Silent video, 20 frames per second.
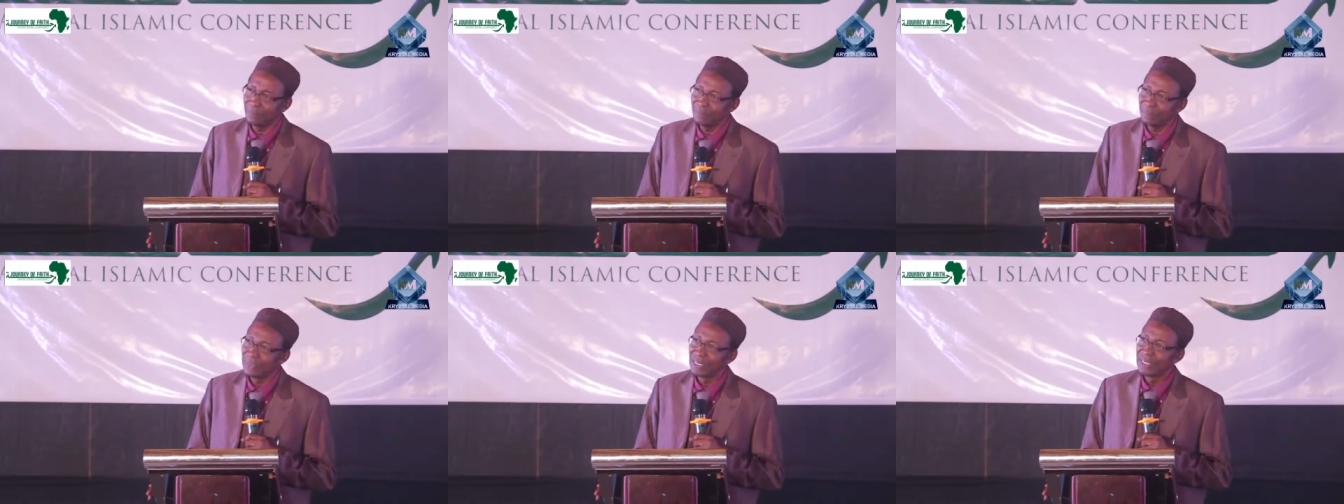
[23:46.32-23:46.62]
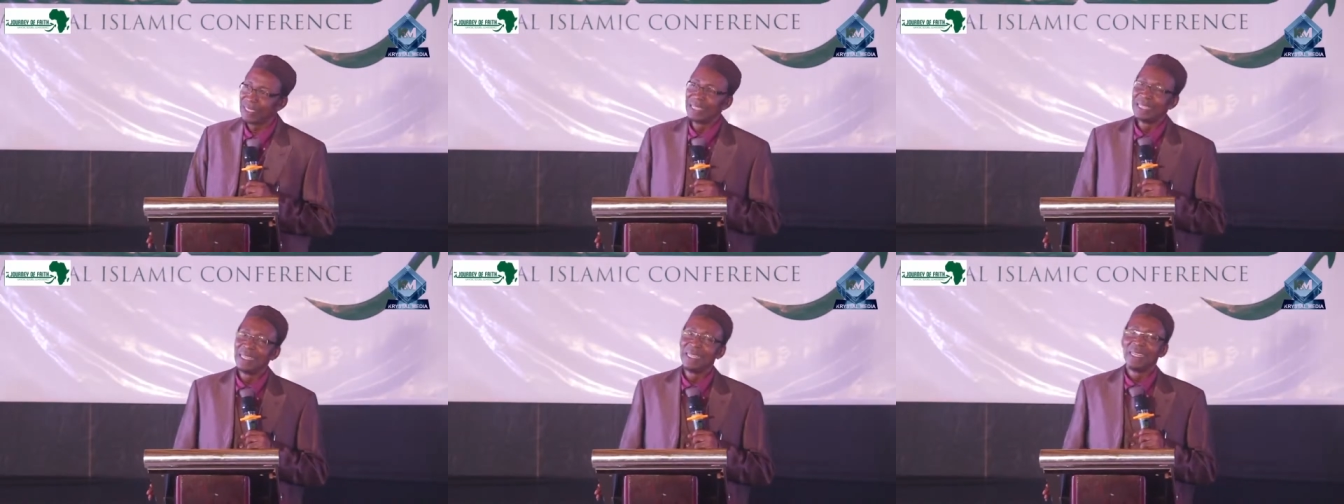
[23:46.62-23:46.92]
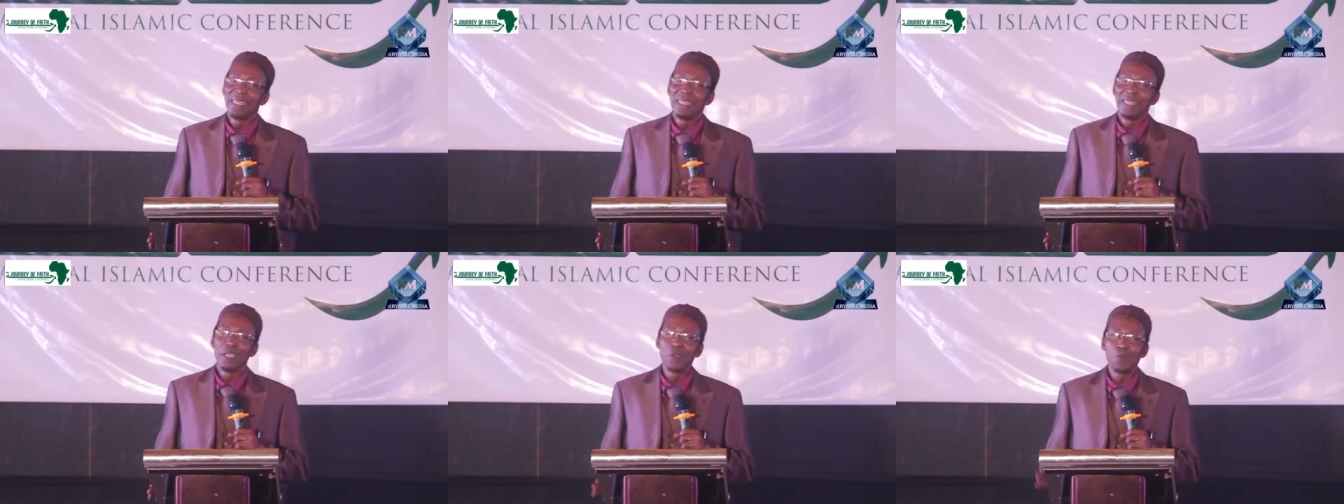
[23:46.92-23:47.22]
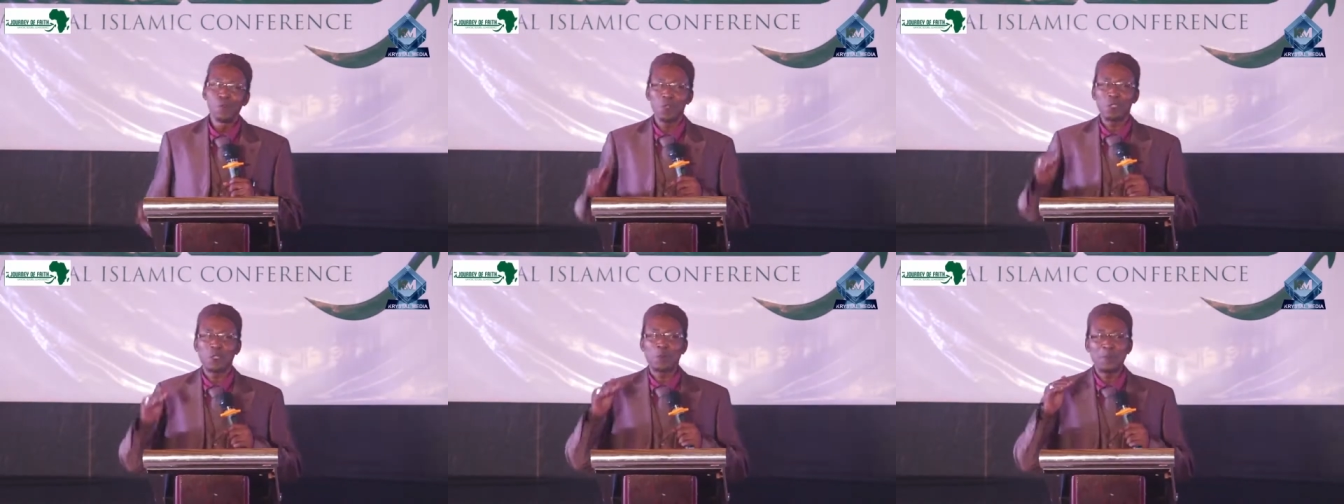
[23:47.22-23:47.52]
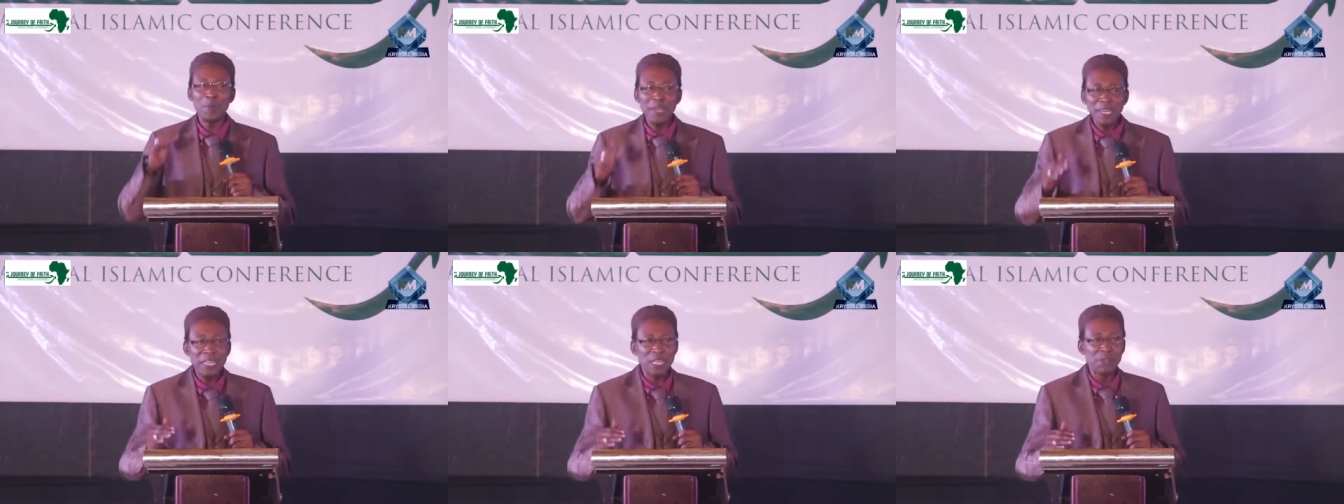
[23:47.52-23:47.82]
he was
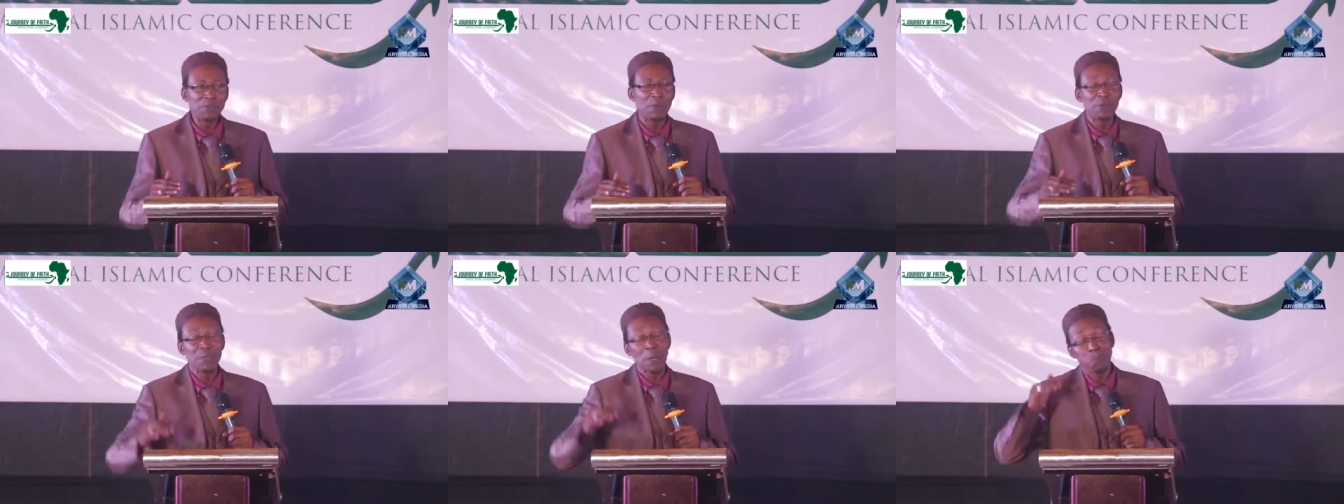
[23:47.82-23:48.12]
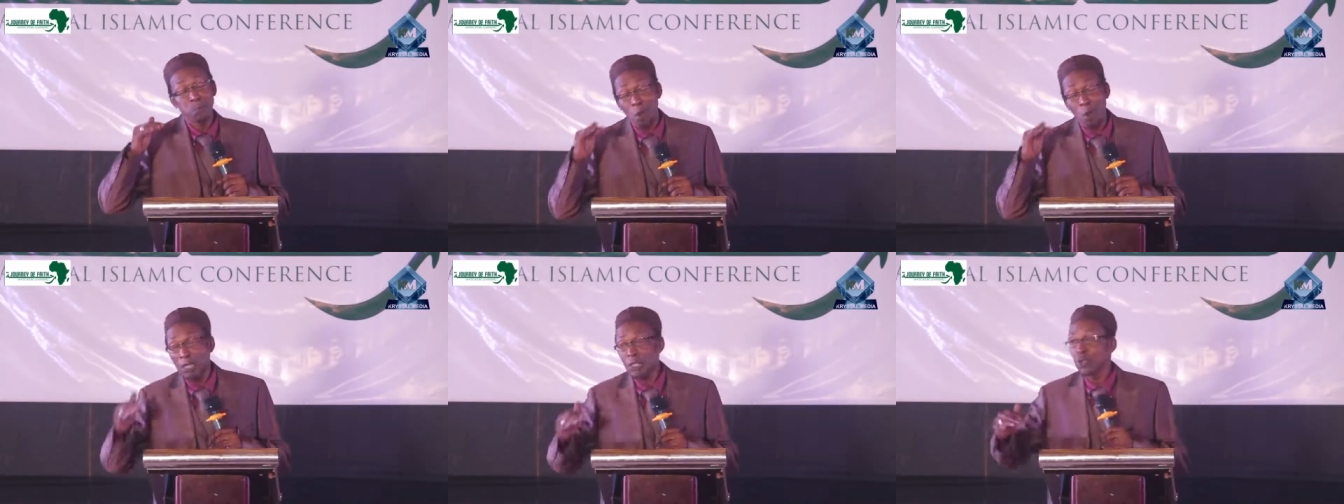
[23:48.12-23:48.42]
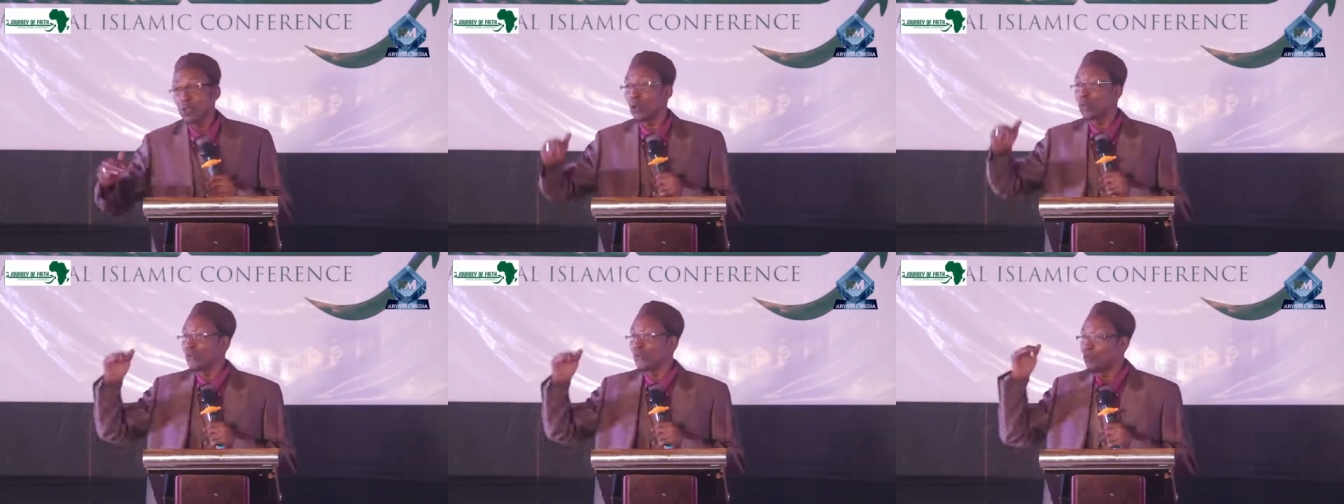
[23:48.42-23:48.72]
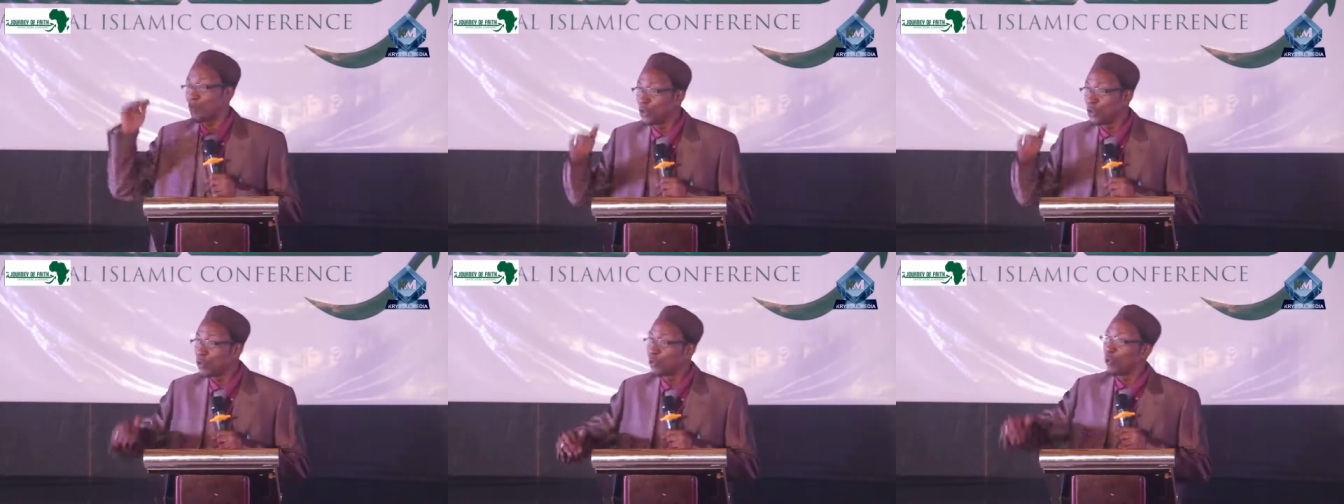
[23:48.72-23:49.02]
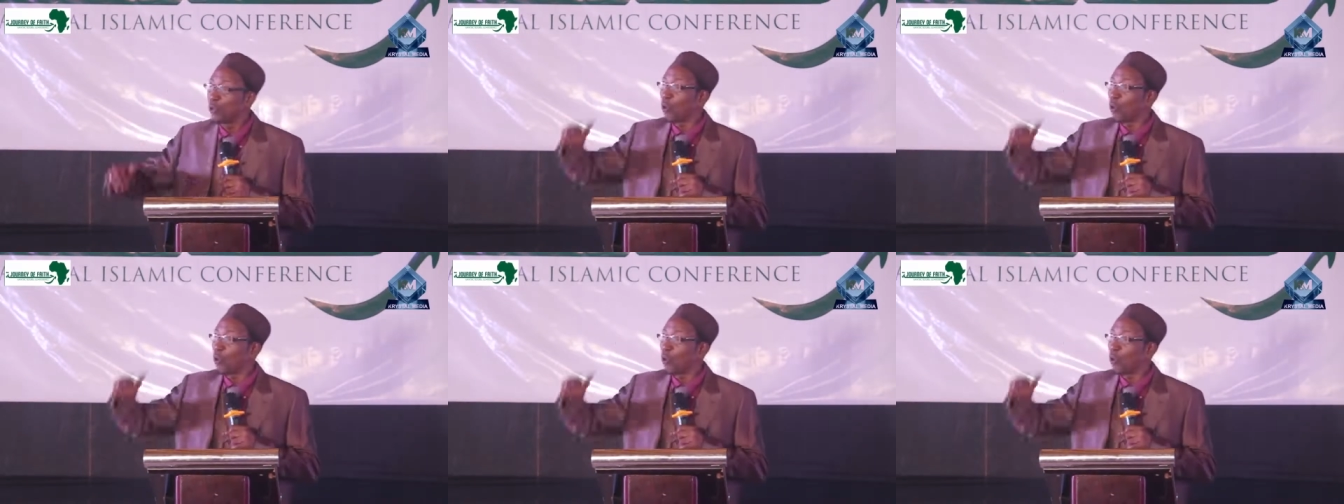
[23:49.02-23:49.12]
speaking from the point of view